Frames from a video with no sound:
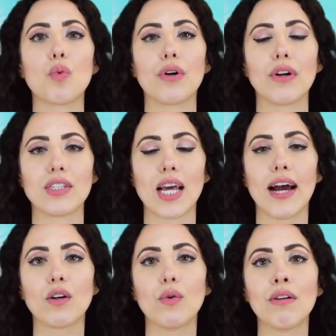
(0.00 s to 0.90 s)
words
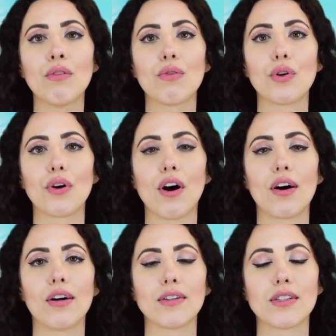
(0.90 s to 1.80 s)
echoing through your
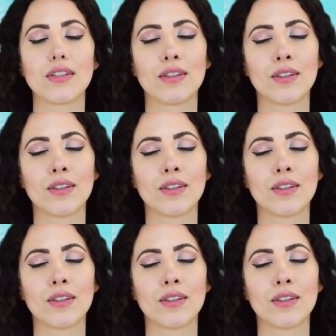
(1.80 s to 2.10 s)
heart.